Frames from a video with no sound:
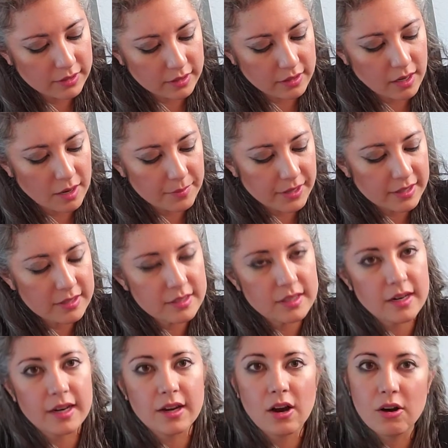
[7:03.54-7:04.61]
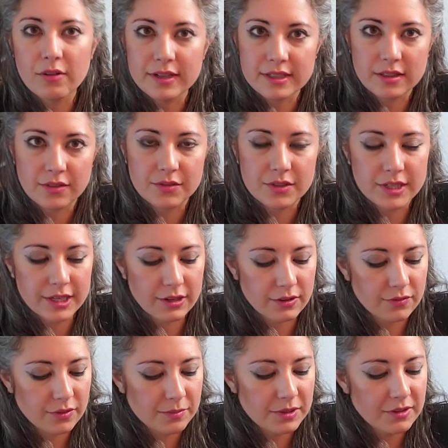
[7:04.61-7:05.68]
in the comments, and I always love to hear
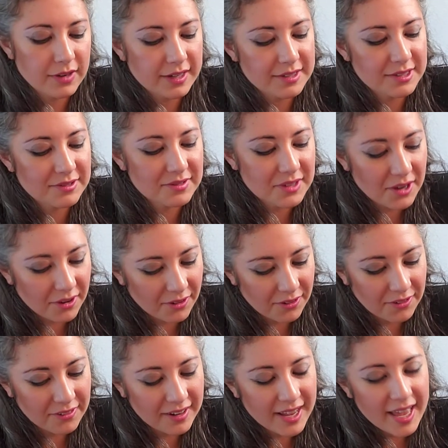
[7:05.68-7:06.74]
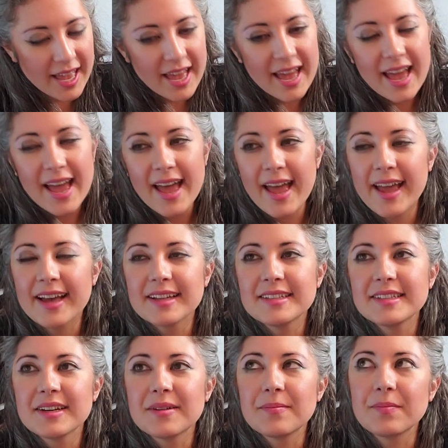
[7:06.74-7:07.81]
from you, as you know.
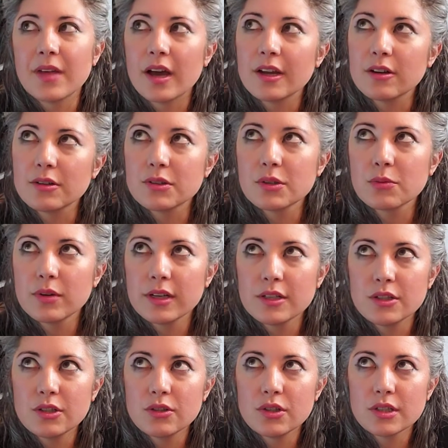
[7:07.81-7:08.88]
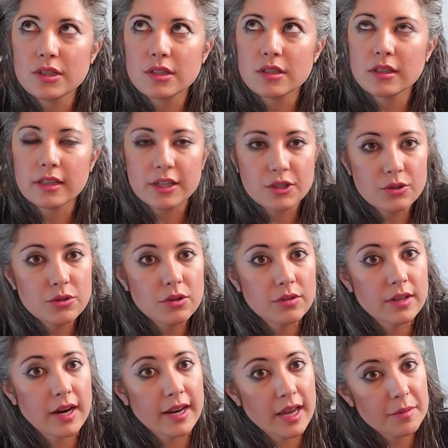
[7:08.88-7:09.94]
And I also wanted to just let you know
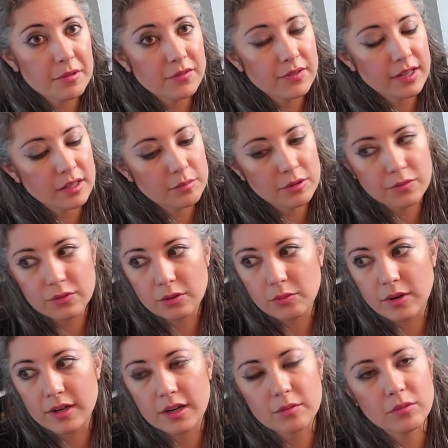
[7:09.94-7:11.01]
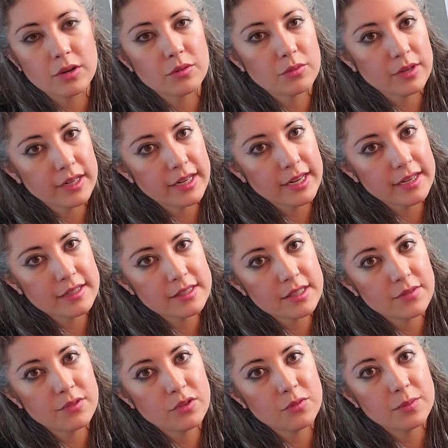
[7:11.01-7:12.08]
that I am available for one-on-one readings.
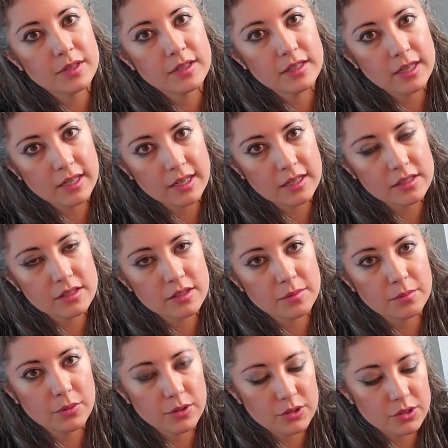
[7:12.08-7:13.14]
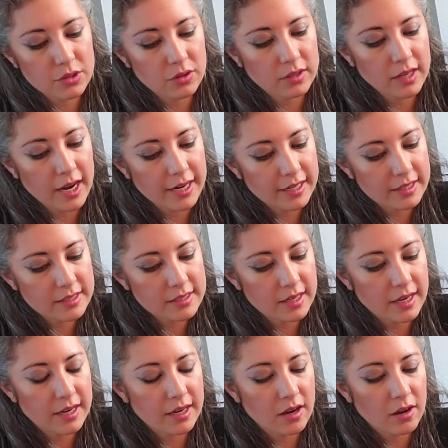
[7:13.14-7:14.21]
If you've been needing some personal guidance,
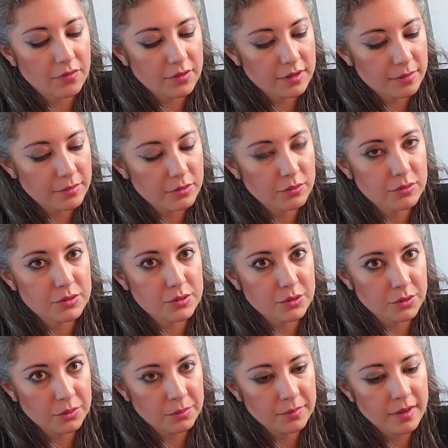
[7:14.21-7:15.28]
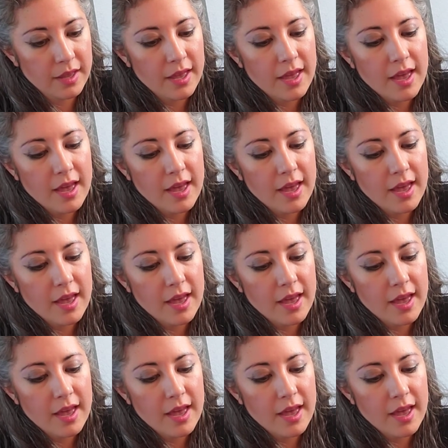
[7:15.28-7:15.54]
I offer them through Zoom.